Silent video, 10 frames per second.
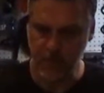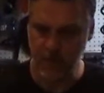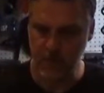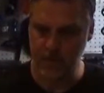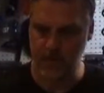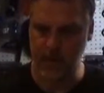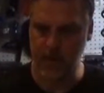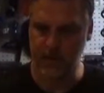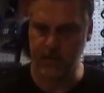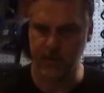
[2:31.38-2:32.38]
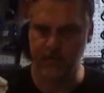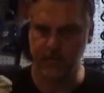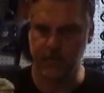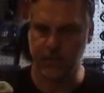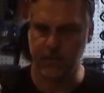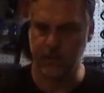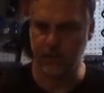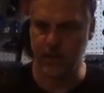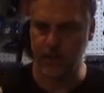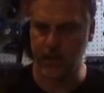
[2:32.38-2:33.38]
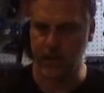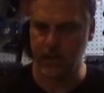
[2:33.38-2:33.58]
which has some detail on it,